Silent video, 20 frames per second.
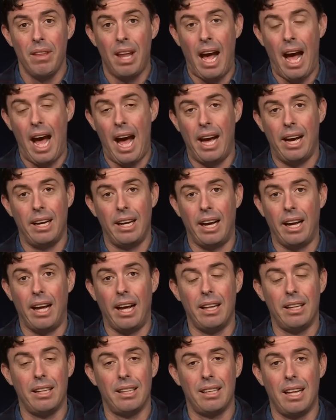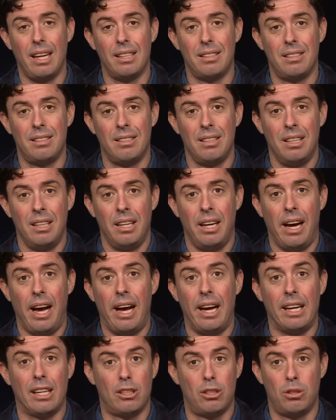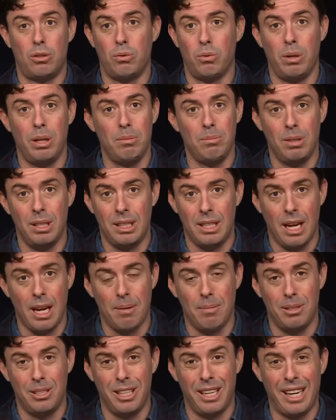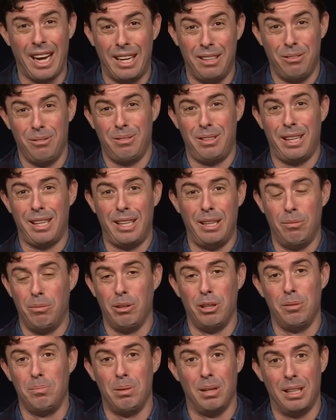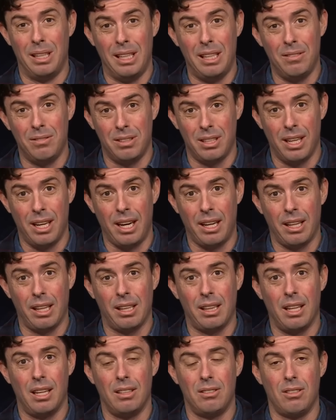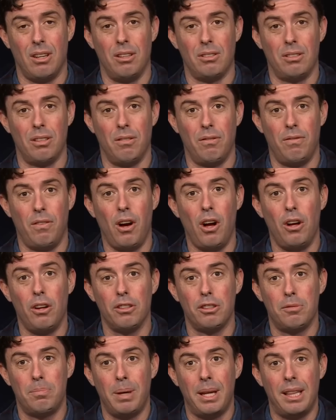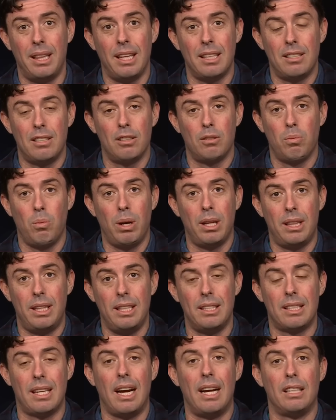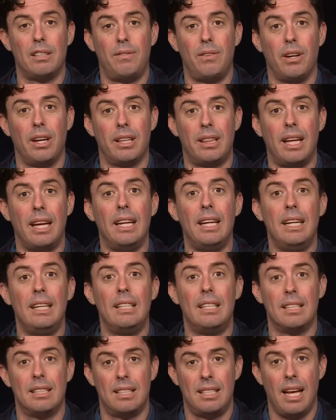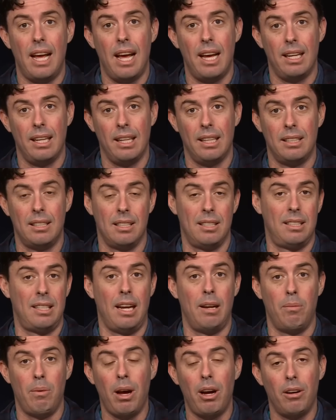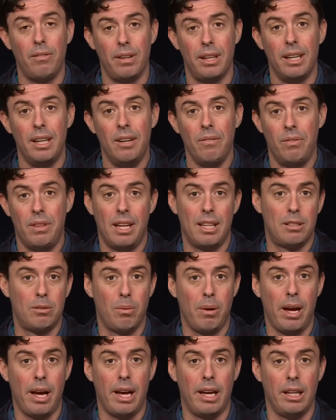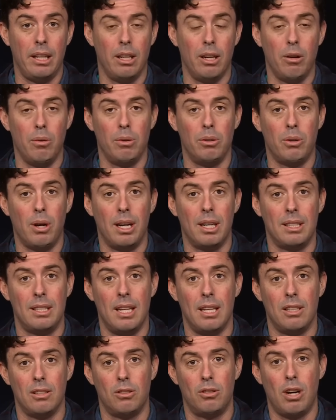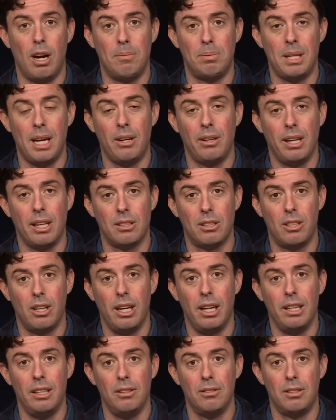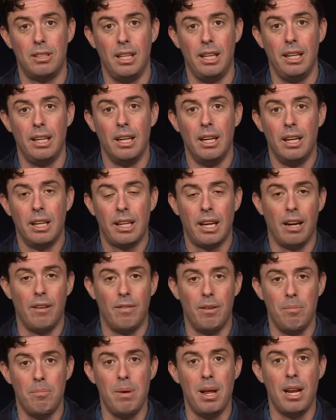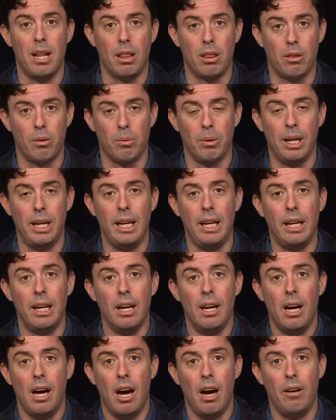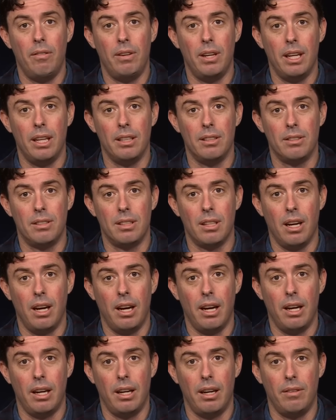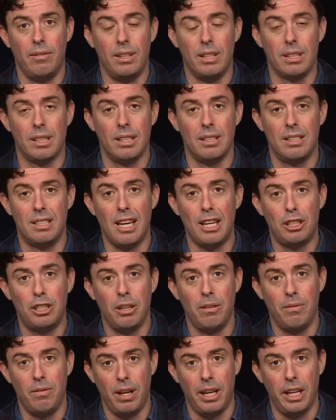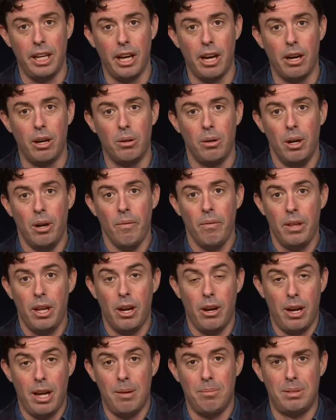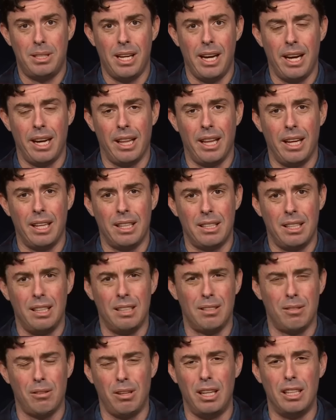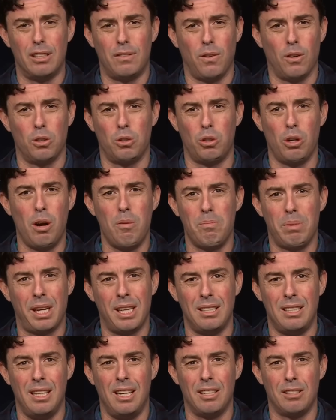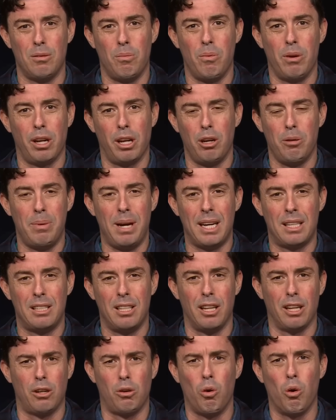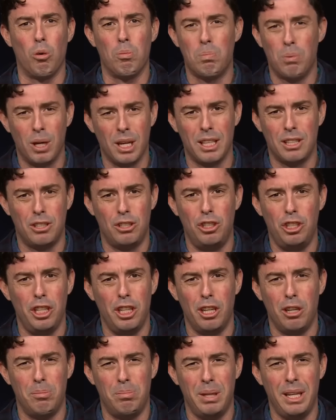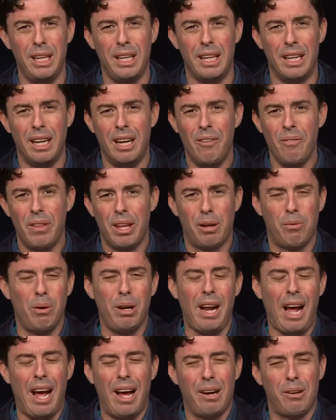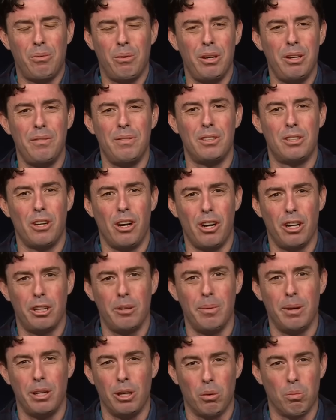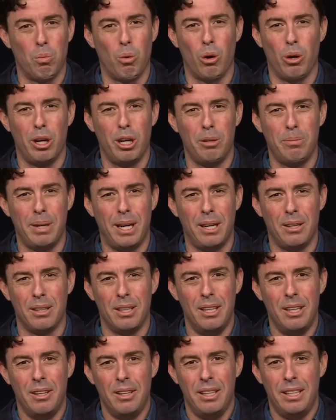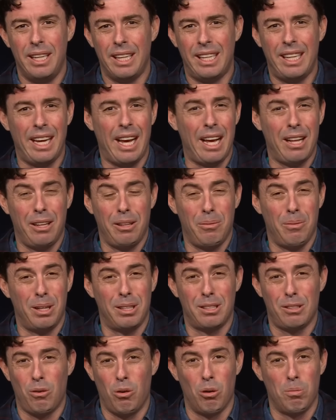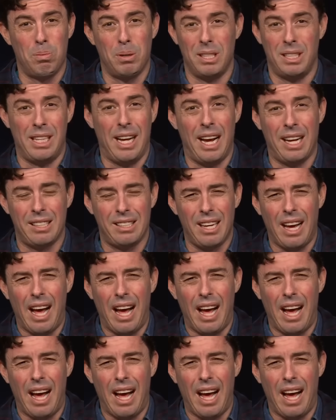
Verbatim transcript: I think that's extremely damaging. I don't think he really believes it. I think that it's also false. But this is what these guys feel like they need to say to stay relevant. And that's why, you know, when Ron DeSantis drops out yesterday, you see kind of in minute 3 of his concession video, you know, him saying that he's for Trump because he doesn't want to go back to the corporatist GOP. Like what are you even talking about? You're worried about Nikki Haley wants corporate tax.